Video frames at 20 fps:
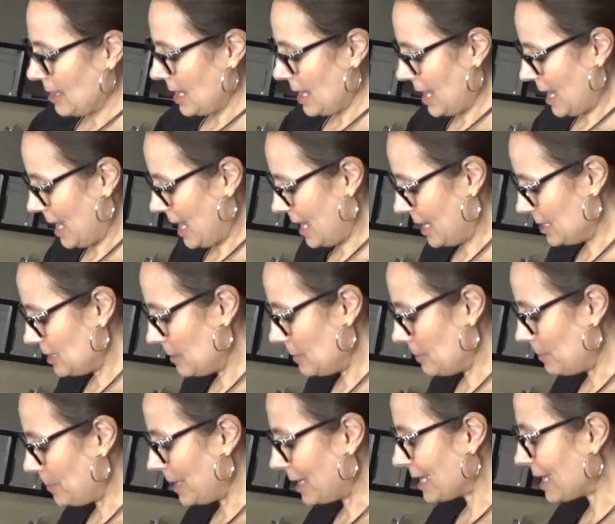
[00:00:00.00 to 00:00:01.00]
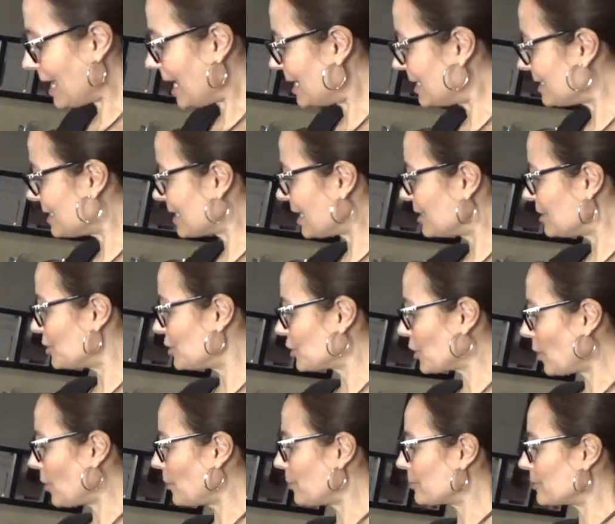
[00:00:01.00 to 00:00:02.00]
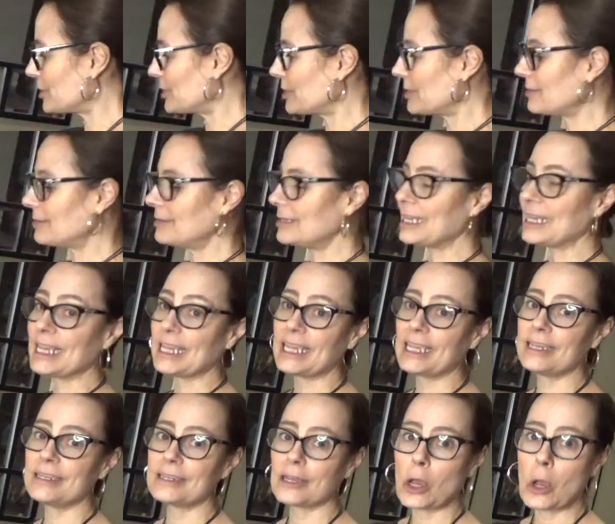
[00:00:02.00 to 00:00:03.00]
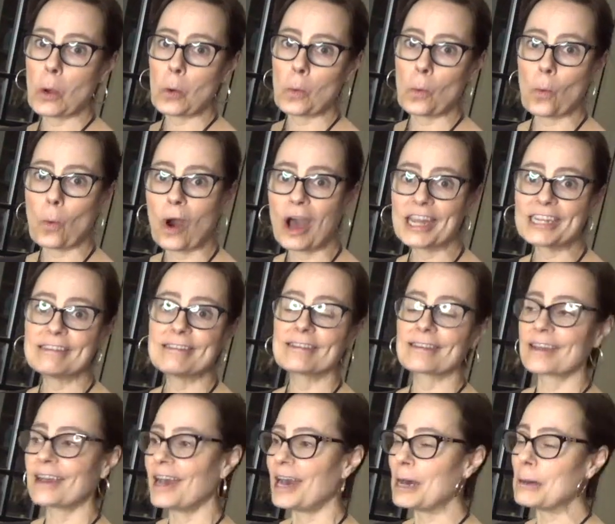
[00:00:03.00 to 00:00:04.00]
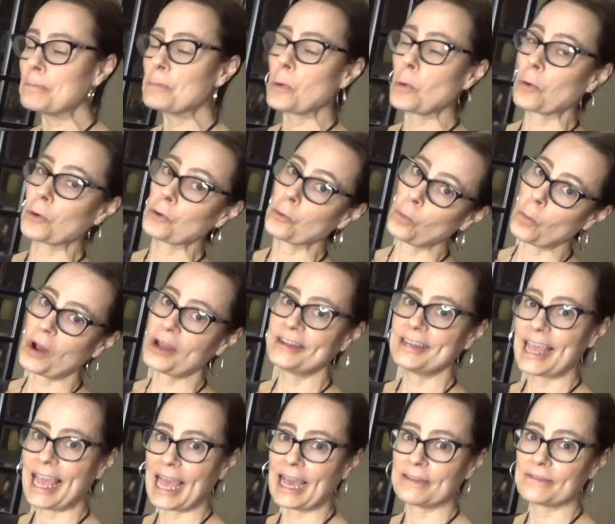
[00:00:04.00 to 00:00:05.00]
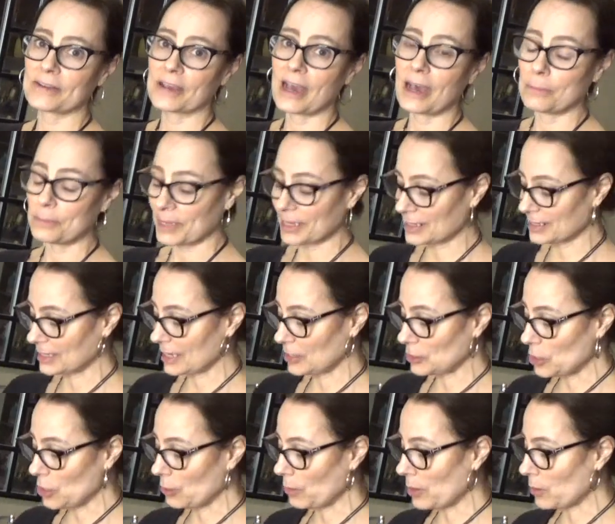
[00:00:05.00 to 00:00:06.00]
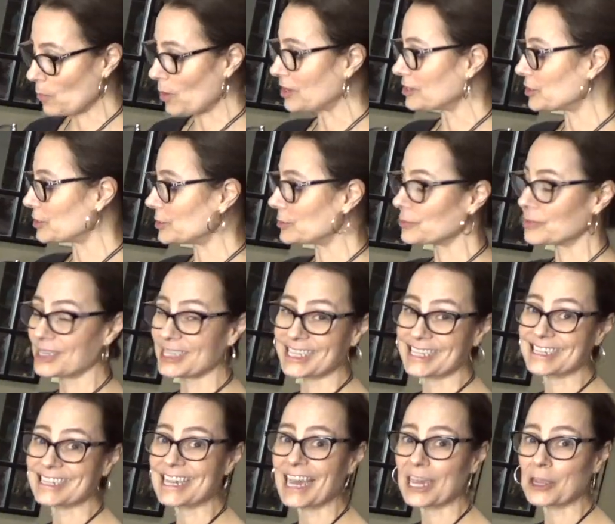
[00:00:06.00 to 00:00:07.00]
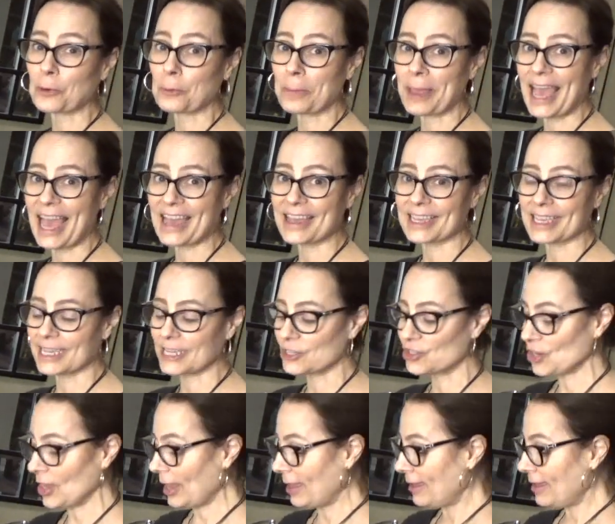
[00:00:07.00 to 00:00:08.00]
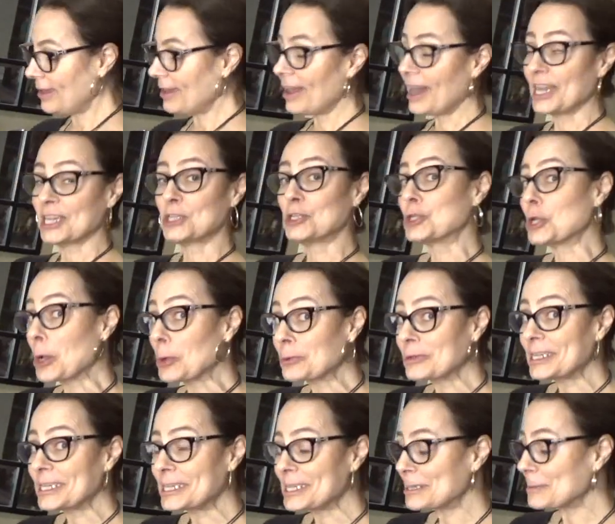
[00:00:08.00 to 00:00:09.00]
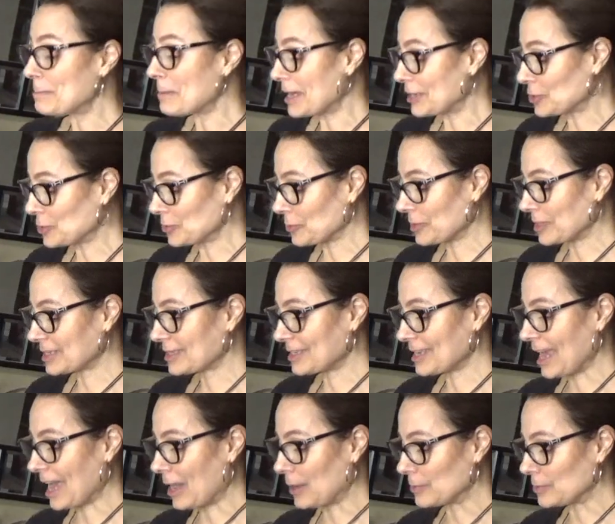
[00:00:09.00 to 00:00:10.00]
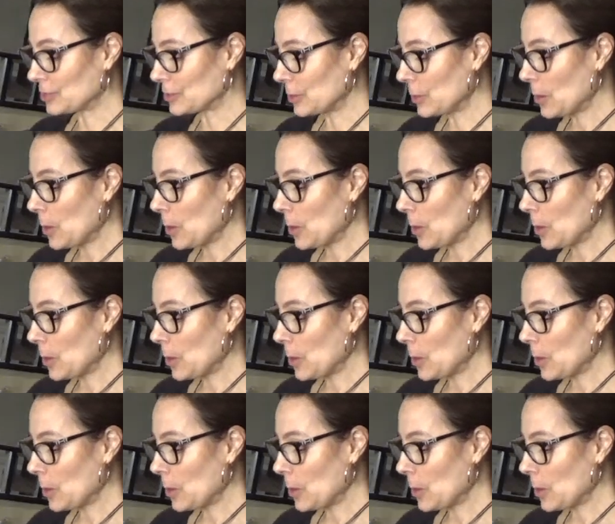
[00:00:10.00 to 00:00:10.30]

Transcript: And because I don't need 1 cup or 1/2 cup, because I know I want to use the entire package, I don't need to measure this out.